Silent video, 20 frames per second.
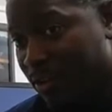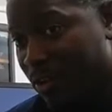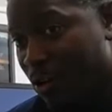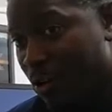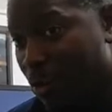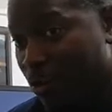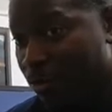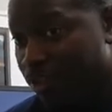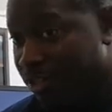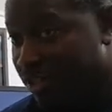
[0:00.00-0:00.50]

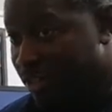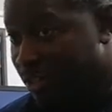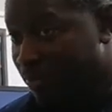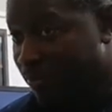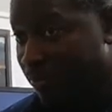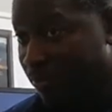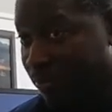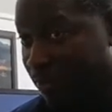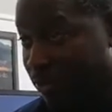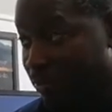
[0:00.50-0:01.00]

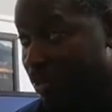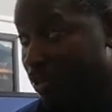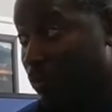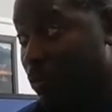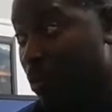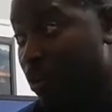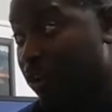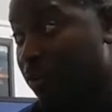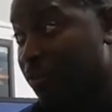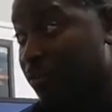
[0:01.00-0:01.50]
ownership versus
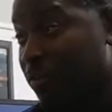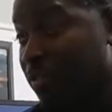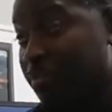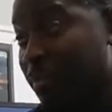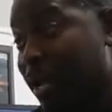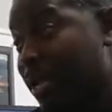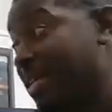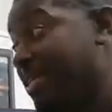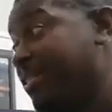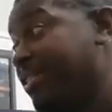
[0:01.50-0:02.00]
working for
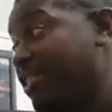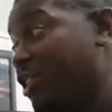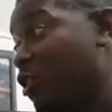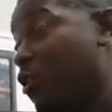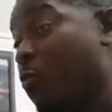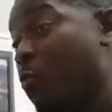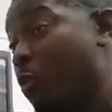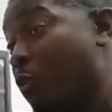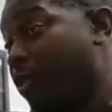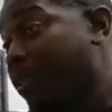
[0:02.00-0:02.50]
somebody and still
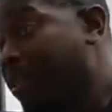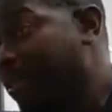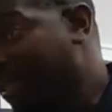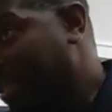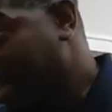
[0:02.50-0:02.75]
working